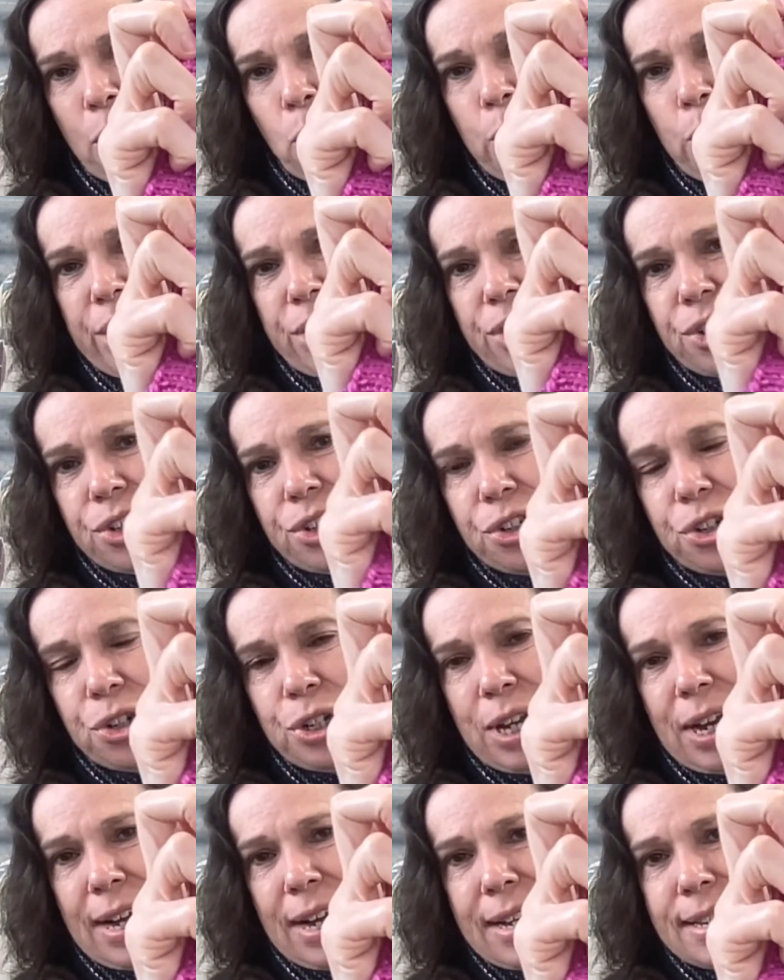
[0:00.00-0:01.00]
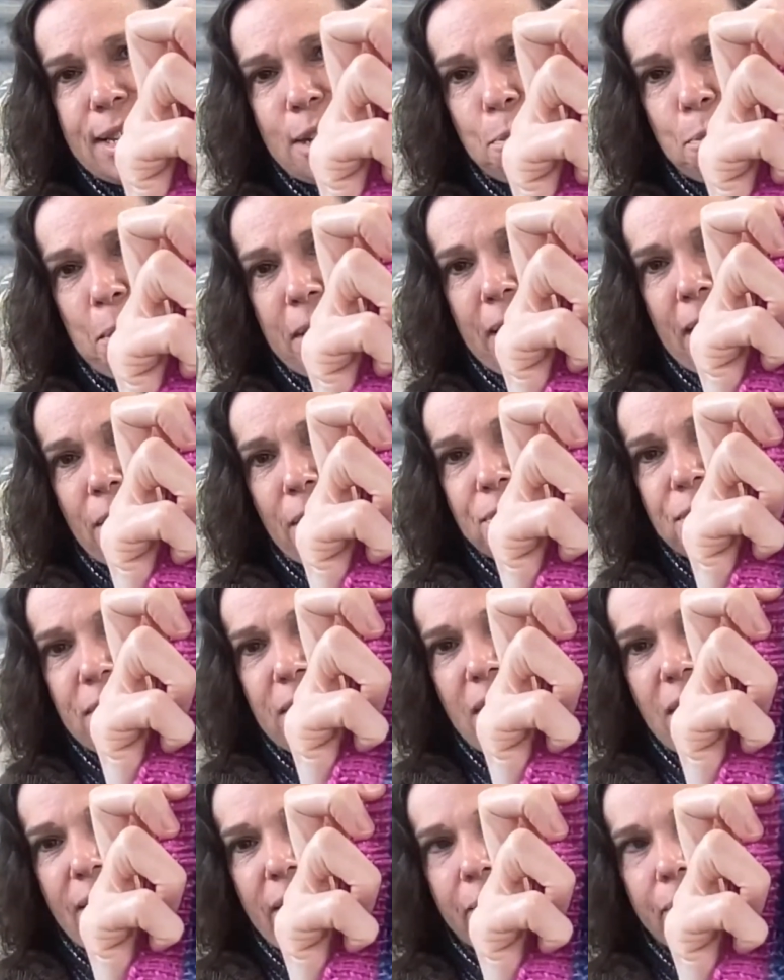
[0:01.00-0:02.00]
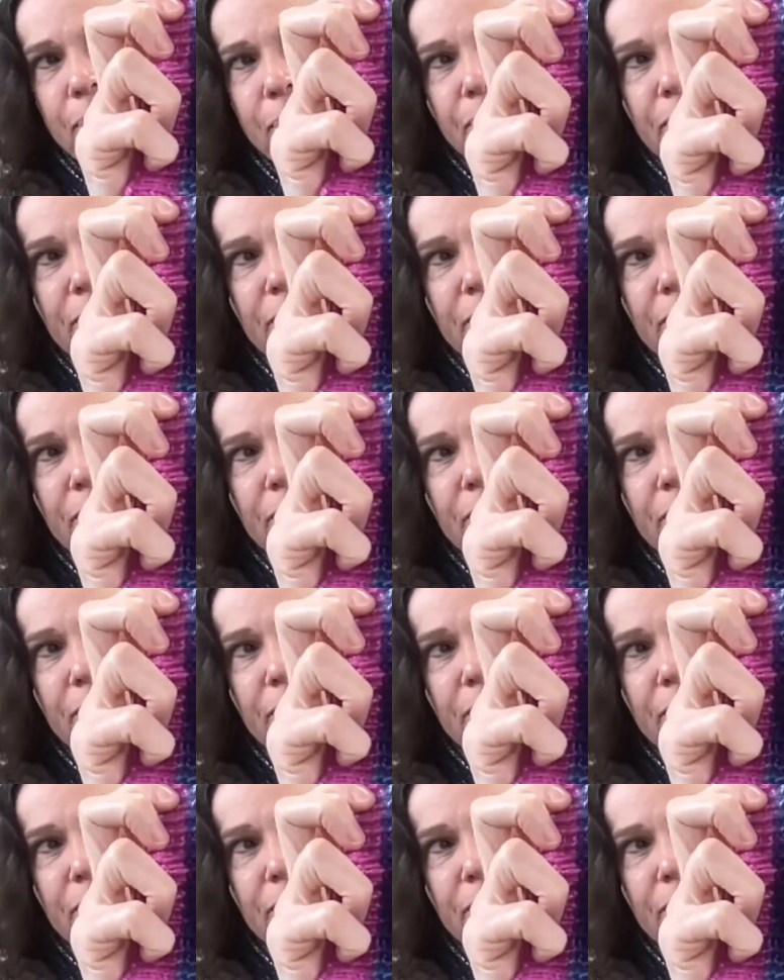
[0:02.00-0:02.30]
which two yarns are being held together.